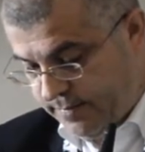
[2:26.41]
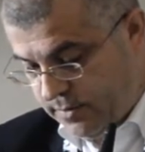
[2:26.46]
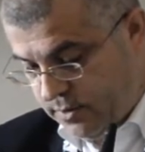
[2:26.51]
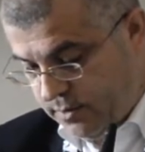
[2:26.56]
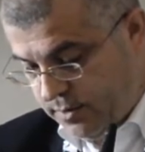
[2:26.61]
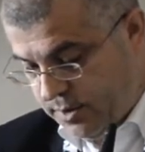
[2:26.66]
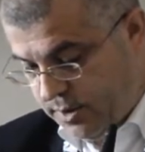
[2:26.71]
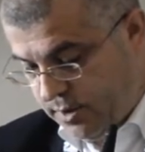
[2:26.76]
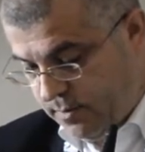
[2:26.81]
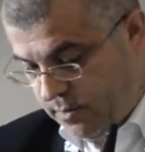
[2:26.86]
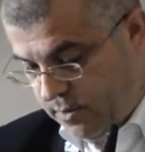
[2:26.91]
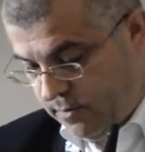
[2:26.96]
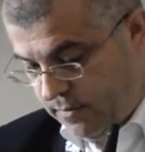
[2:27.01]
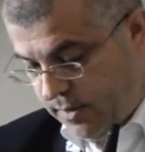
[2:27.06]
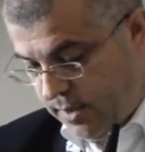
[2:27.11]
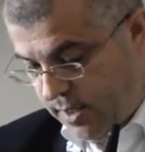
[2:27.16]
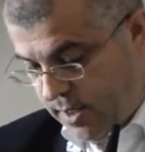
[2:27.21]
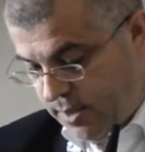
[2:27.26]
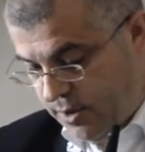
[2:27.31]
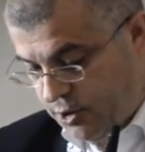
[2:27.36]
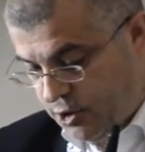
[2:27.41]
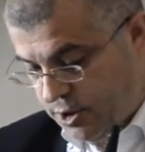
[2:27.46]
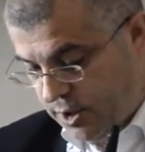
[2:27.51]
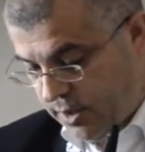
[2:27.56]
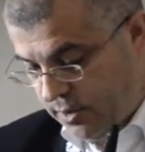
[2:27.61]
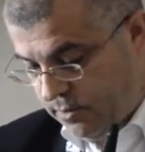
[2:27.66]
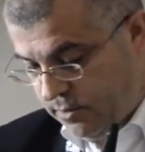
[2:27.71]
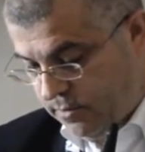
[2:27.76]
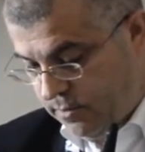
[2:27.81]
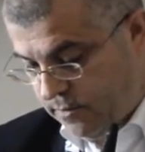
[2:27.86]
thus removing any
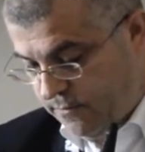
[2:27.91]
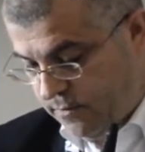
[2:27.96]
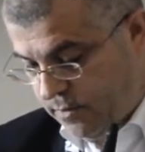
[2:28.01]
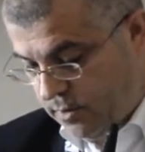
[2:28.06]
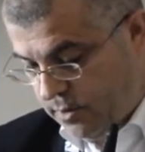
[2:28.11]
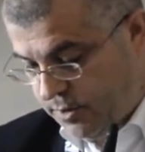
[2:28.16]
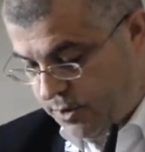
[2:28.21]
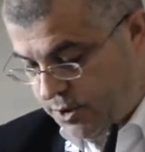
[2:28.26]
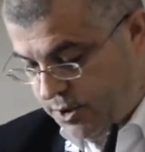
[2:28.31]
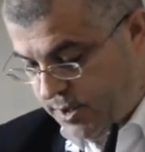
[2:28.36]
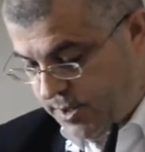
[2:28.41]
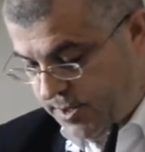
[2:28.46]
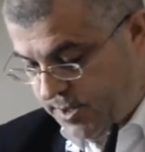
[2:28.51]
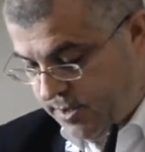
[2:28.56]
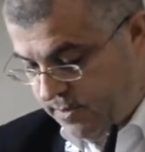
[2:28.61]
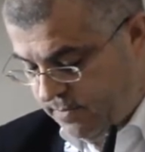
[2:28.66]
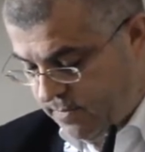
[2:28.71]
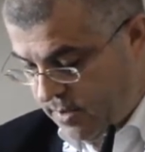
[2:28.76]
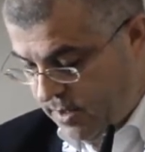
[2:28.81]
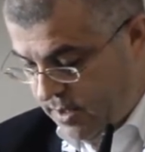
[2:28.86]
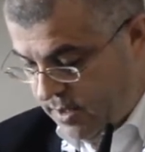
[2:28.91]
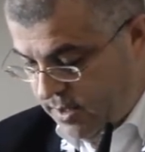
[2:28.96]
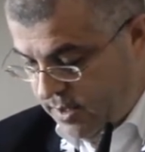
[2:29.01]
shadow of Origenism